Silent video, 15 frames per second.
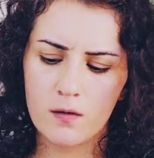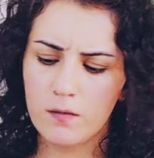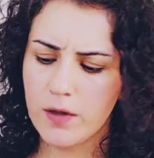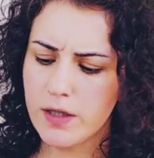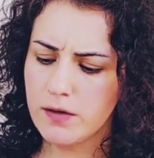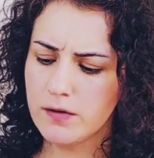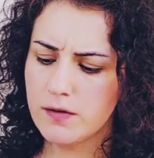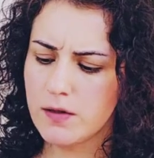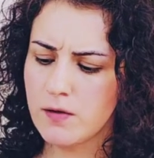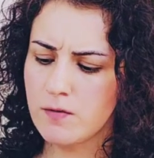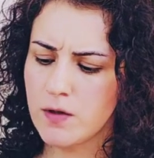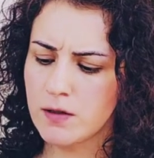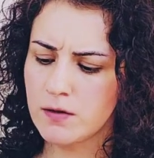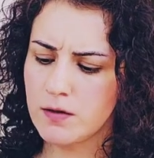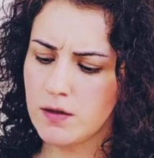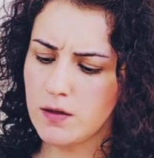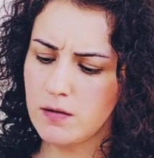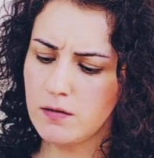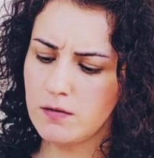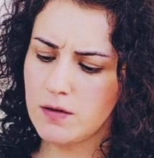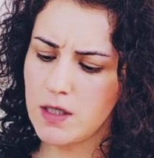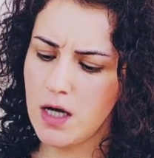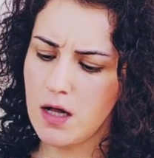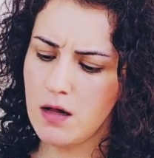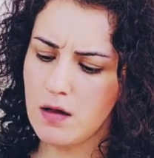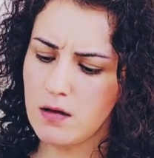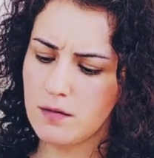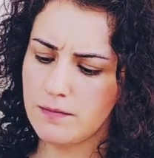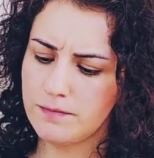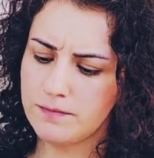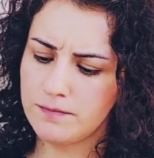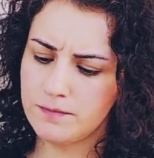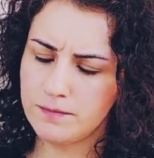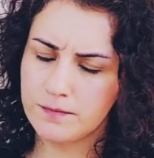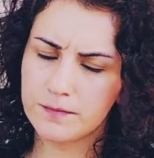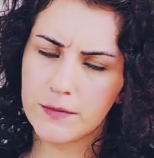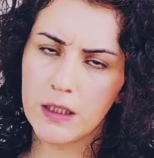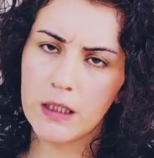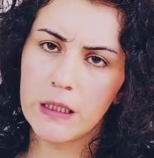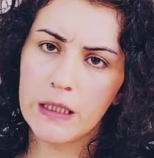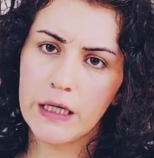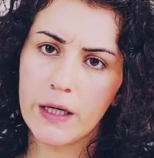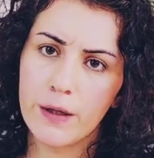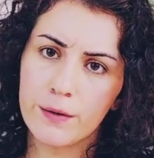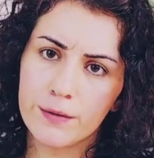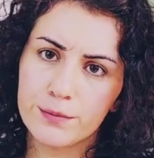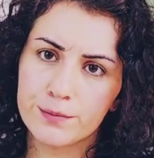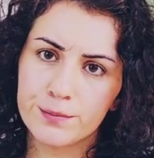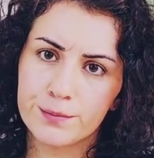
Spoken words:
What else do you want to tell Leo?